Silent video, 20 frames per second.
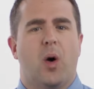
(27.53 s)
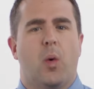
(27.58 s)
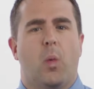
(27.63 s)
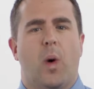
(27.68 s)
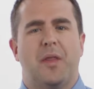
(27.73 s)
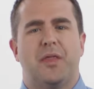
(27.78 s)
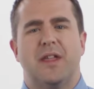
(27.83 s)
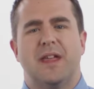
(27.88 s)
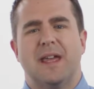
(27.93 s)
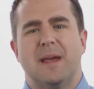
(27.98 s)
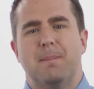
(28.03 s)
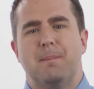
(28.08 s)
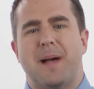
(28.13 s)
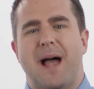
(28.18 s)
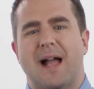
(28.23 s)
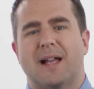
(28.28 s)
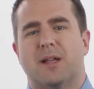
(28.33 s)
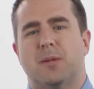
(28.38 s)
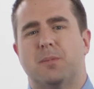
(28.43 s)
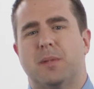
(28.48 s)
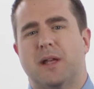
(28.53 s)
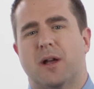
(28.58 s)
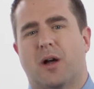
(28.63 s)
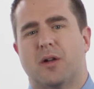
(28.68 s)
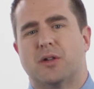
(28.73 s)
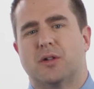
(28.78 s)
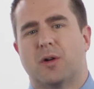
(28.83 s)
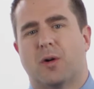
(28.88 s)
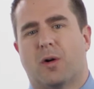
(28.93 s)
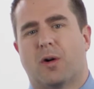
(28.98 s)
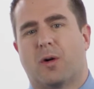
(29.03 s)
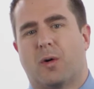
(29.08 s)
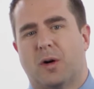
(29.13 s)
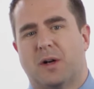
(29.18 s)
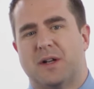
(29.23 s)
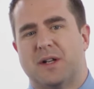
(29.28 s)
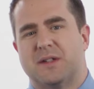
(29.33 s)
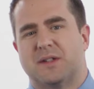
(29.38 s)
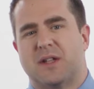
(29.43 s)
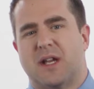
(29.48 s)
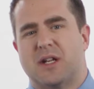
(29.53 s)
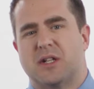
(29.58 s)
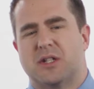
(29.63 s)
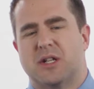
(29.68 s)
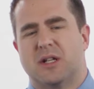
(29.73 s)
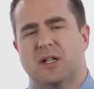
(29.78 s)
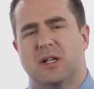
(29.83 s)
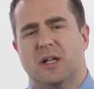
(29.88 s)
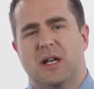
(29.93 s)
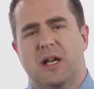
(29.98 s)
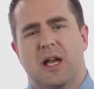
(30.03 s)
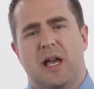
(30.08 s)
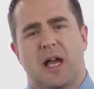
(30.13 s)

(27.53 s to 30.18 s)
what the impact can be on your organization,